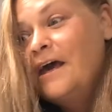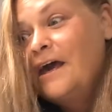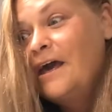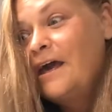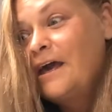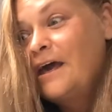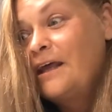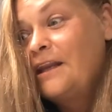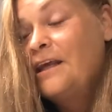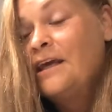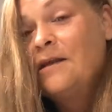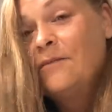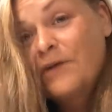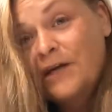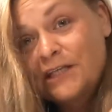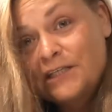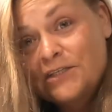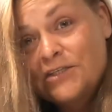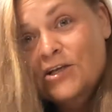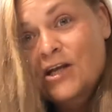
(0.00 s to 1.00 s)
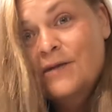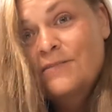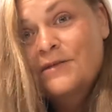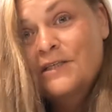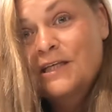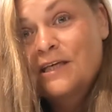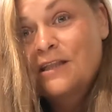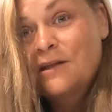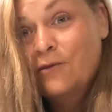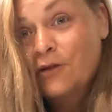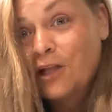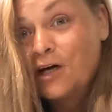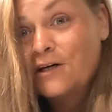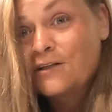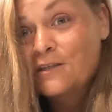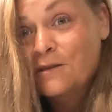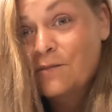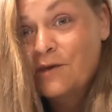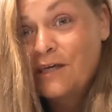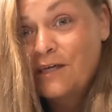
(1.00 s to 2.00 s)
And in my description, there will
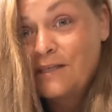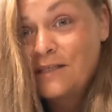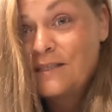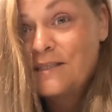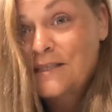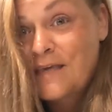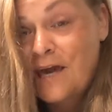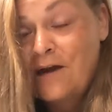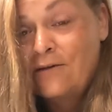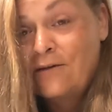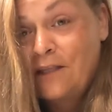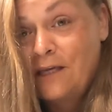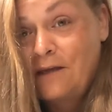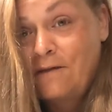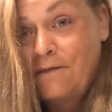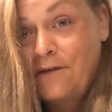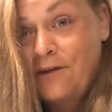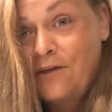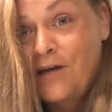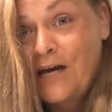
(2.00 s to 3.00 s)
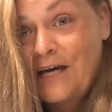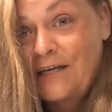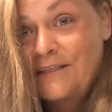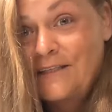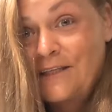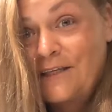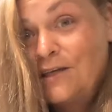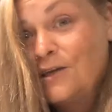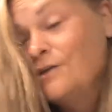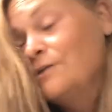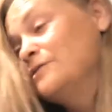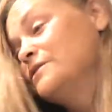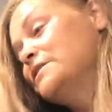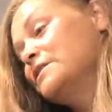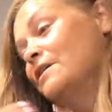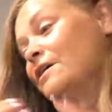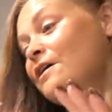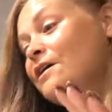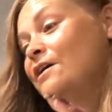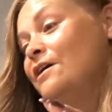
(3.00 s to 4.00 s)
also be a discount link for you guys to
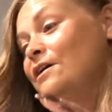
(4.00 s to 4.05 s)
use.